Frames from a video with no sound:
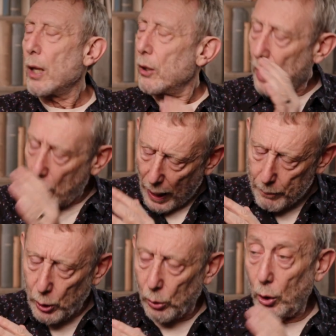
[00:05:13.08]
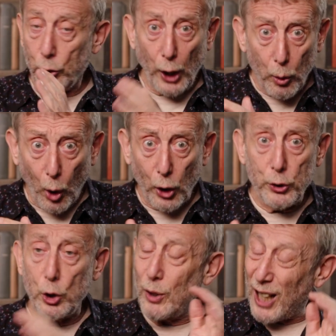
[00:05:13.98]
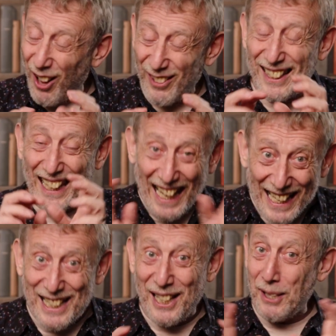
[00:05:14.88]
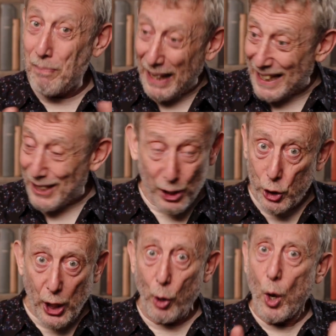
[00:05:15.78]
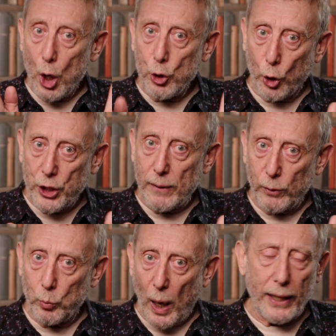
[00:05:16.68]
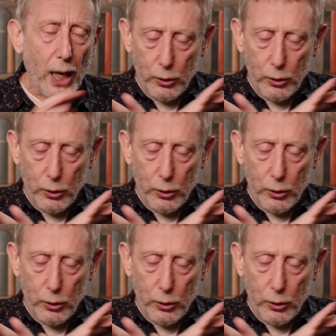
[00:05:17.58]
No, Abdul, no warrant, you can't eat the beans. No, not even one.